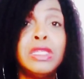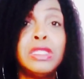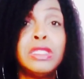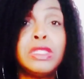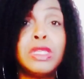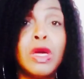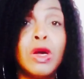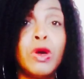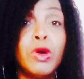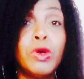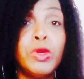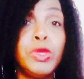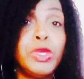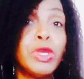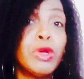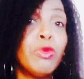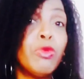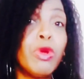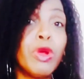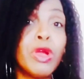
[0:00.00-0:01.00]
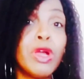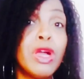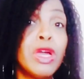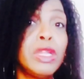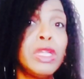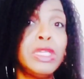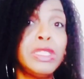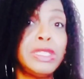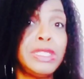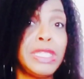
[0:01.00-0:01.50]
So you can work
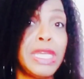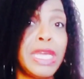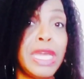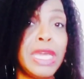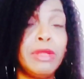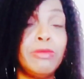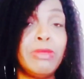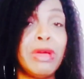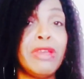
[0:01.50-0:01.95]
on a set.